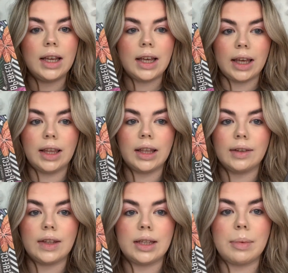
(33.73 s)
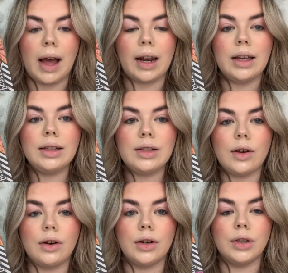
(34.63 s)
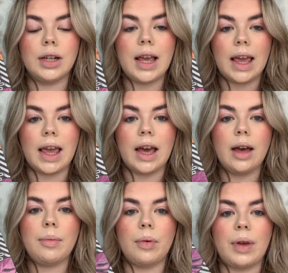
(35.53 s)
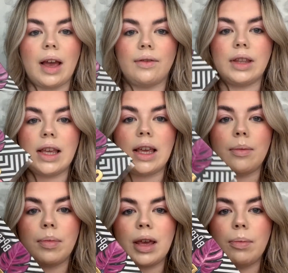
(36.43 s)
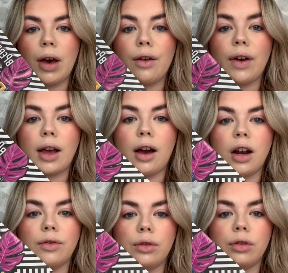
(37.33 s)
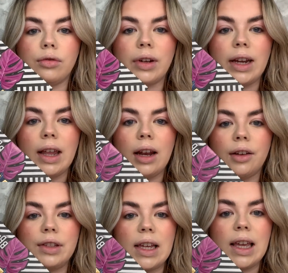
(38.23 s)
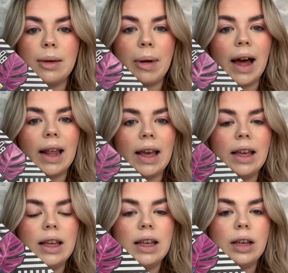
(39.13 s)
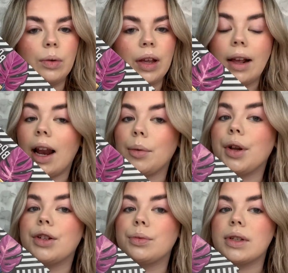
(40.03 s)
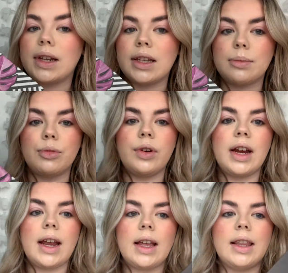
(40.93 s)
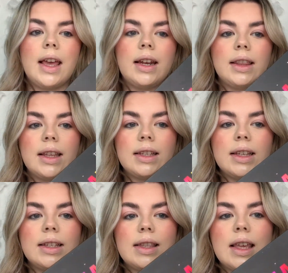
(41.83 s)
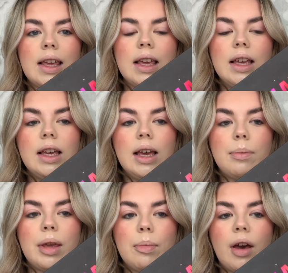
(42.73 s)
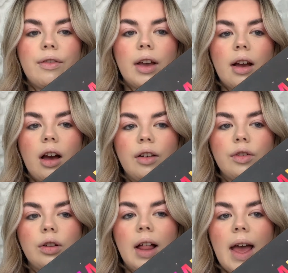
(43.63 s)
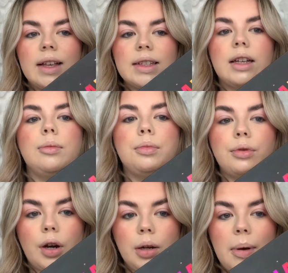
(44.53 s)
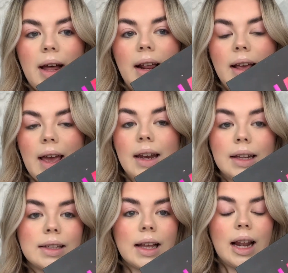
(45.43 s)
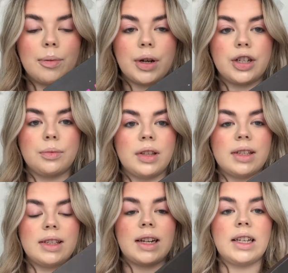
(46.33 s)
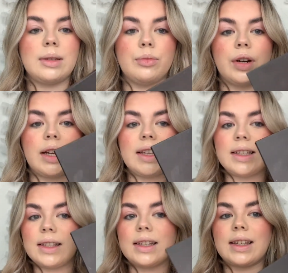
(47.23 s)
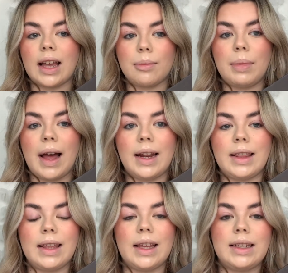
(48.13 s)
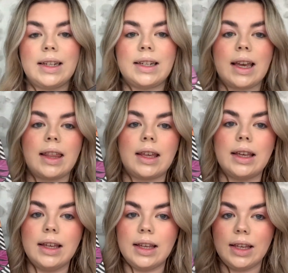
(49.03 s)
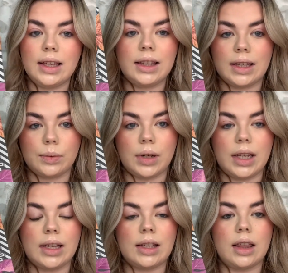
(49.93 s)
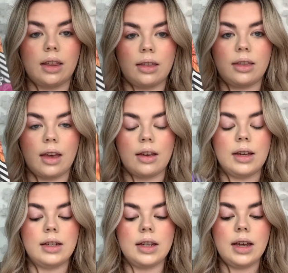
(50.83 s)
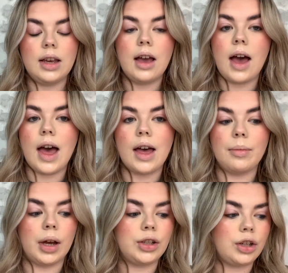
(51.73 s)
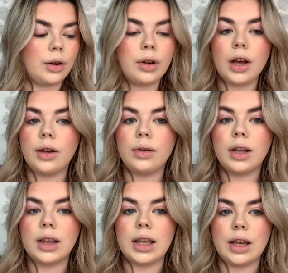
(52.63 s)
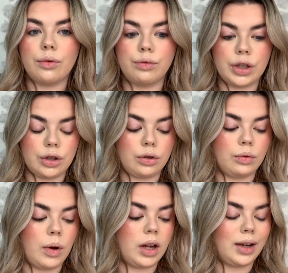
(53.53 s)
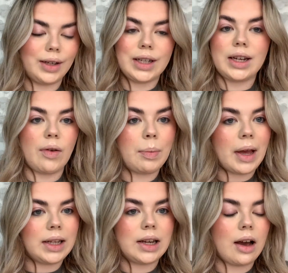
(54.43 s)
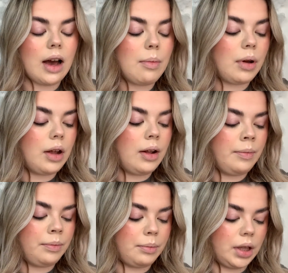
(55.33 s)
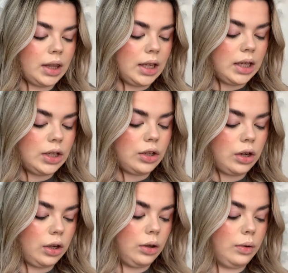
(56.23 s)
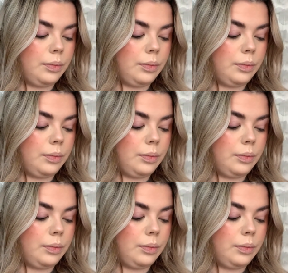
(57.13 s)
either of these palettes on here. But we have the Be Perfect Carnival 3 Love Tahiti palette in collaboration with Stacey Marie, and then this is the Be Perfect Carnival XL Pro palette, again in collaboration with Stacey Marie. This is the second palette that they did together. This one is the third. I don't own the original one, I just never picked it up, but these two,